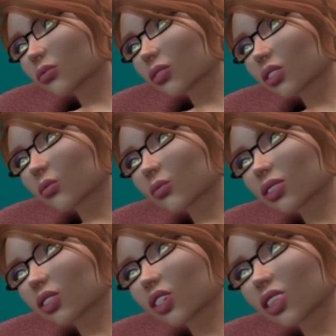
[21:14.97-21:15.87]
back my
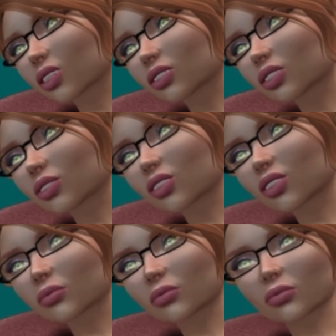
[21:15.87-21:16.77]
MS, I also take a
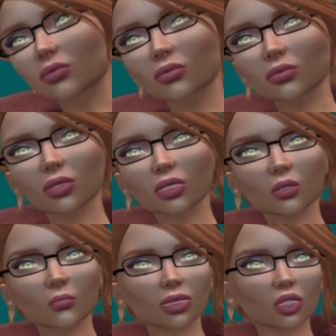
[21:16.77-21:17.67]
shot 3 times a
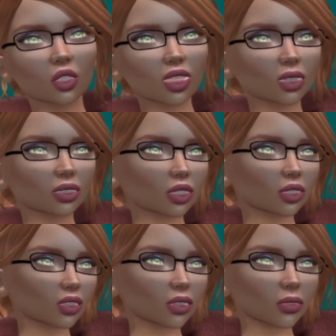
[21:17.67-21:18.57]
week,
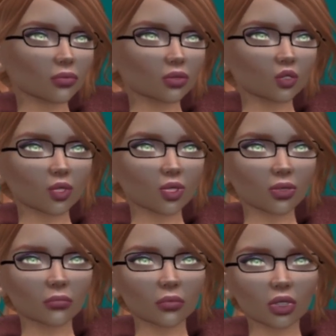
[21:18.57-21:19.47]
and it is
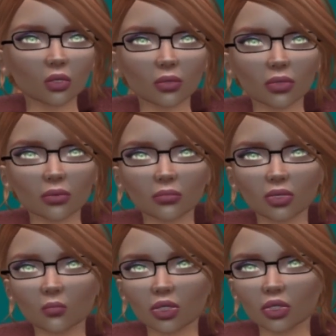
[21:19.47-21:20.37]
a self-given
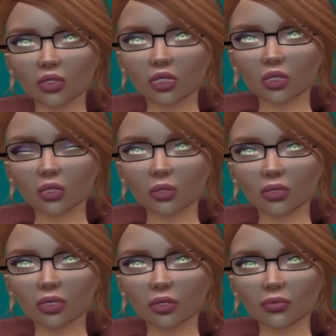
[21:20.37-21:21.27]
shot. Now,
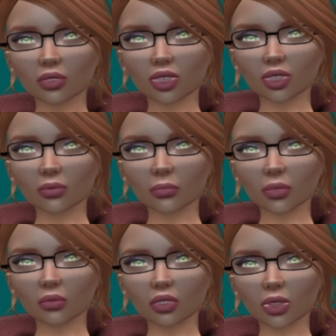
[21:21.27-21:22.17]
it is all within an
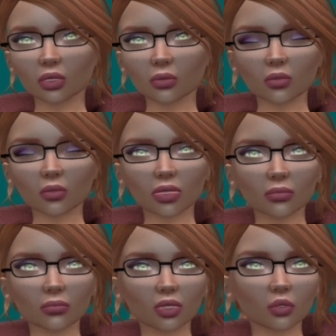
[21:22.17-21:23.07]
auto-injector, so I
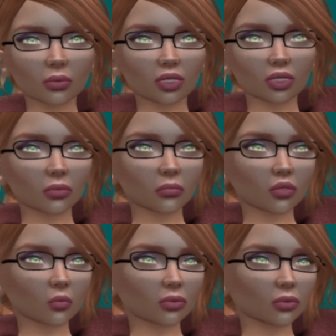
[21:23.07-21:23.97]
don't see
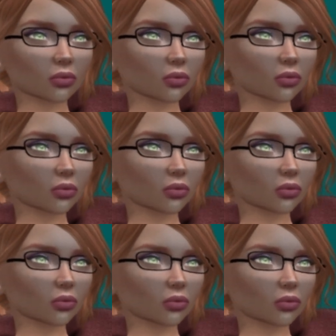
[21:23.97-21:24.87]
necessarily the
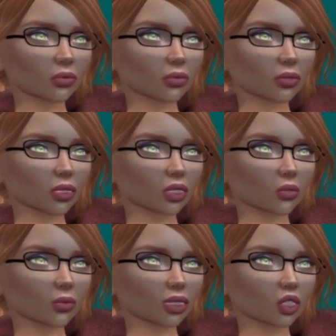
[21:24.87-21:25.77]
needle, but I do
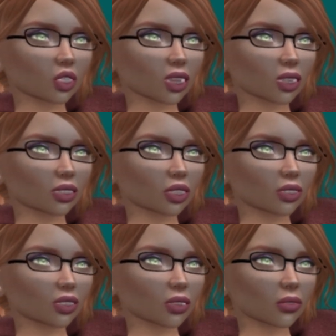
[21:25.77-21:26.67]
have to feel it
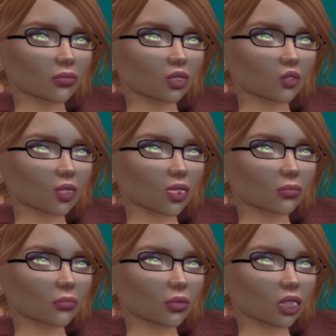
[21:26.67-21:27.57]
when it goes in my
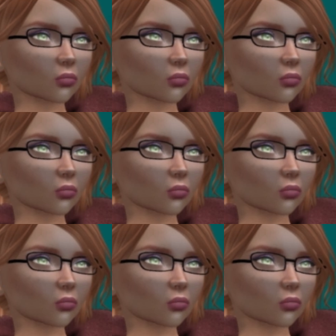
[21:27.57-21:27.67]
skin.